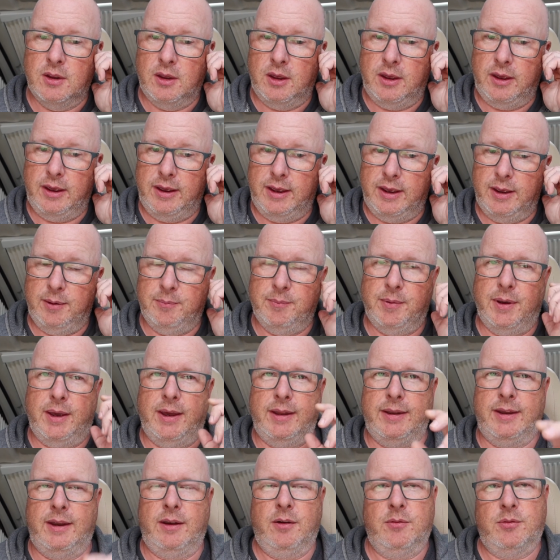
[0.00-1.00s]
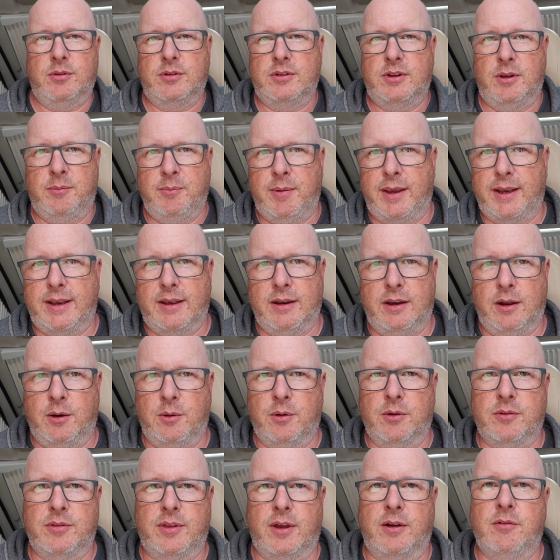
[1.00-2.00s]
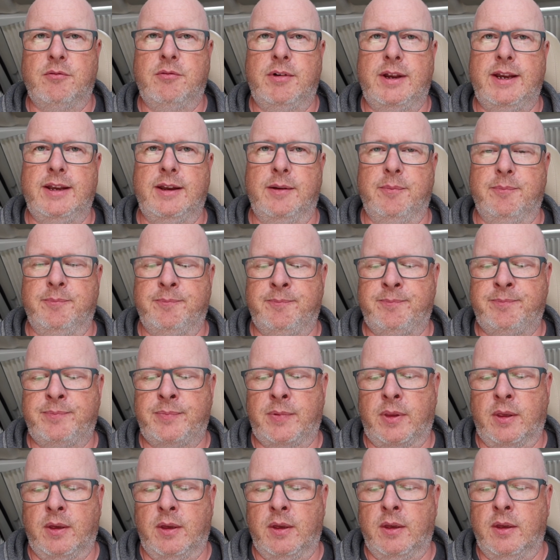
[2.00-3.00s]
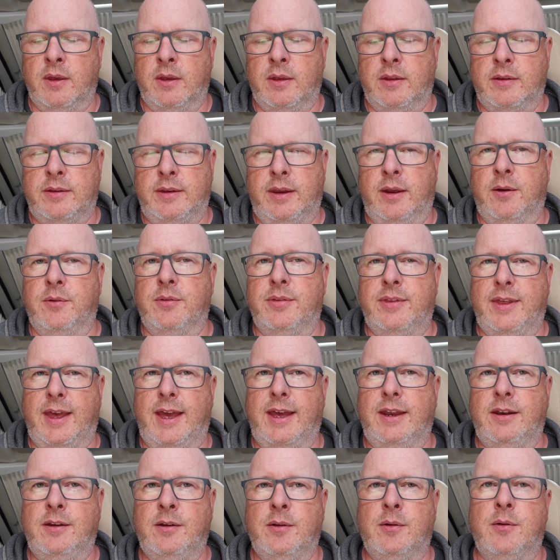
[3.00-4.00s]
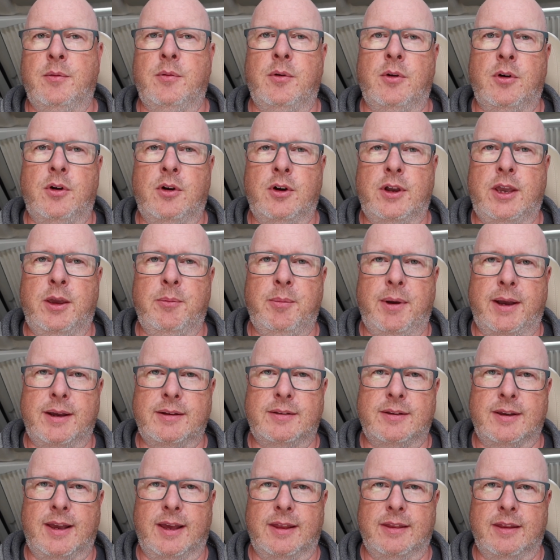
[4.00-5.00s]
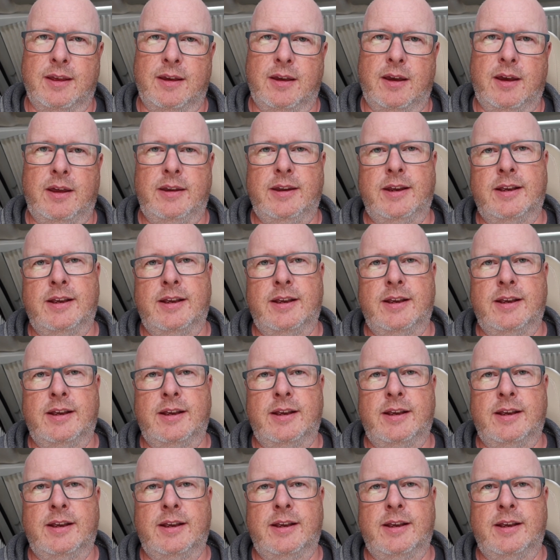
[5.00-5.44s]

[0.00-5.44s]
and then obviously make a note of that reading. Now then hook it back together and